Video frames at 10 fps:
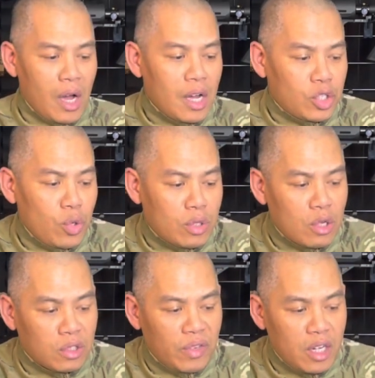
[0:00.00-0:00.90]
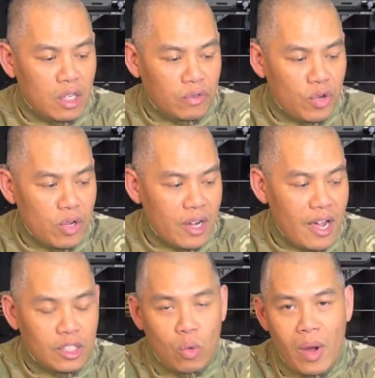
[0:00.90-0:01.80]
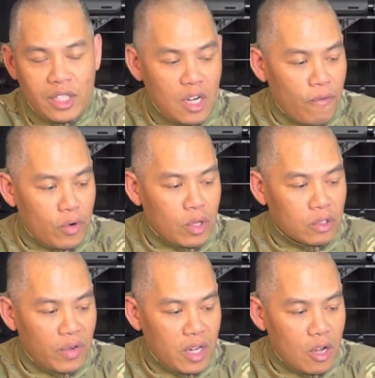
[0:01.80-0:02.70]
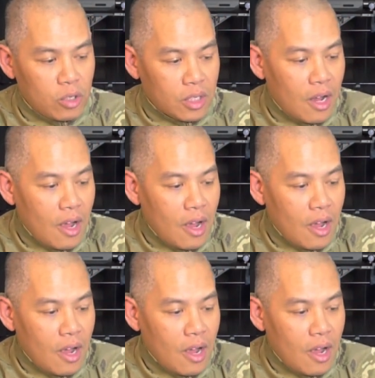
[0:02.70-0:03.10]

shoot those videos for you guys. So watch out for those videos.